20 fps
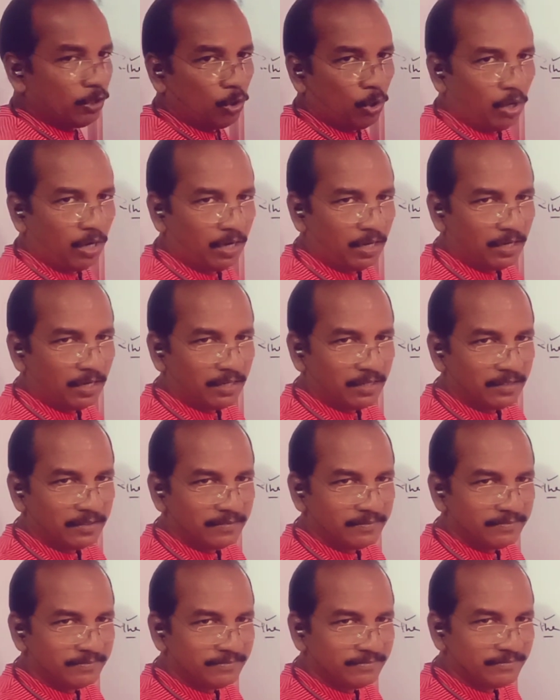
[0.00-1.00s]
call.
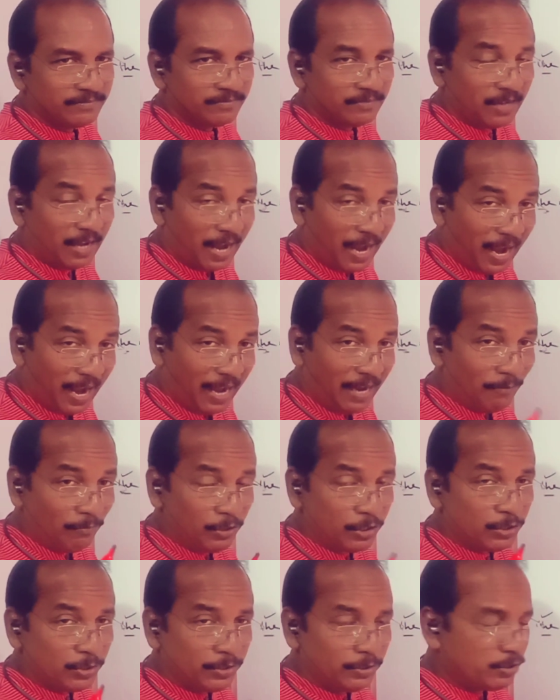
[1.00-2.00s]
And
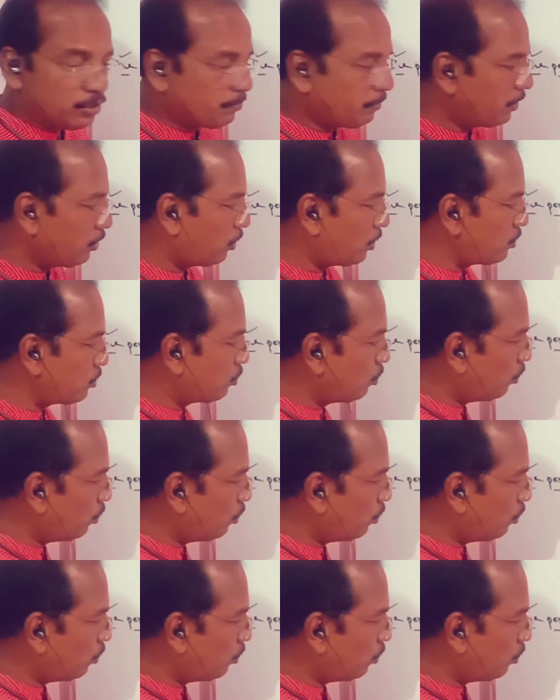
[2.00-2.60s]
we should use because